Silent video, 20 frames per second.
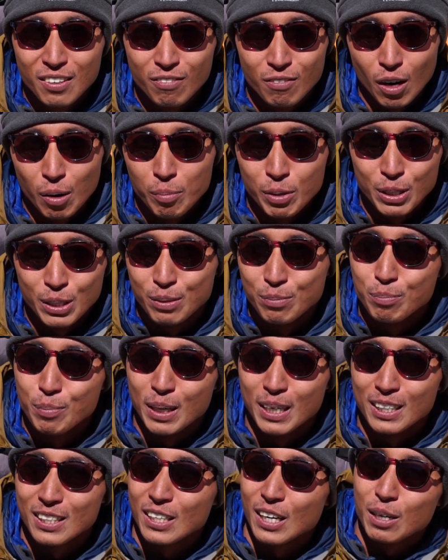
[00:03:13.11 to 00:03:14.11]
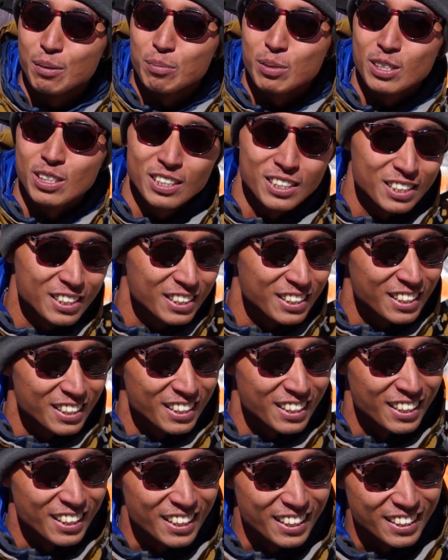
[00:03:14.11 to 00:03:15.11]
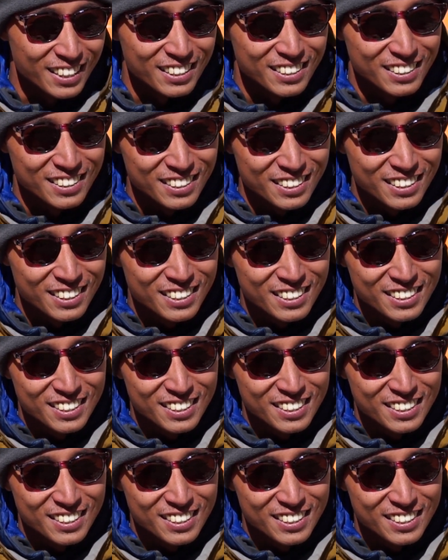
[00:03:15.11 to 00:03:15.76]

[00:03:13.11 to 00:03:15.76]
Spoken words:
vomited many times, and